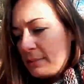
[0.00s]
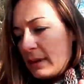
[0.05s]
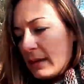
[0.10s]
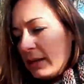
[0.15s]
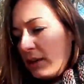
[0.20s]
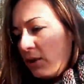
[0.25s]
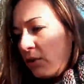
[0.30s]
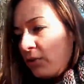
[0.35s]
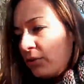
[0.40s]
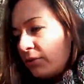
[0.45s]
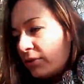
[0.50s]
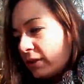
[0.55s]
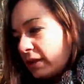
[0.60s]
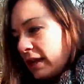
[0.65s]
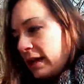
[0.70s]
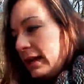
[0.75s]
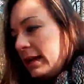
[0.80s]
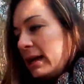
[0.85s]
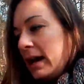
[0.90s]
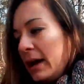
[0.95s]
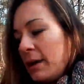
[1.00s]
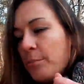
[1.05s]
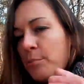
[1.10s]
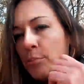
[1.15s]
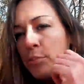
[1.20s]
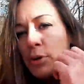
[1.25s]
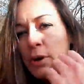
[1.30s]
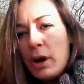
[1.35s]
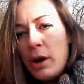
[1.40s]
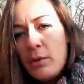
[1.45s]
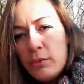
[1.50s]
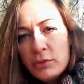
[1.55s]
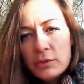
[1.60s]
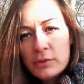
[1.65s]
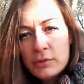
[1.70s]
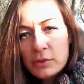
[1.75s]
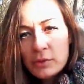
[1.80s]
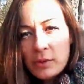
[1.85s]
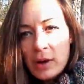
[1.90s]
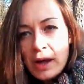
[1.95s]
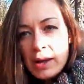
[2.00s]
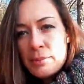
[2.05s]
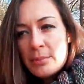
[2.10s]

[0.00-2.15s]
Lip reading: many often like, I'm proud of you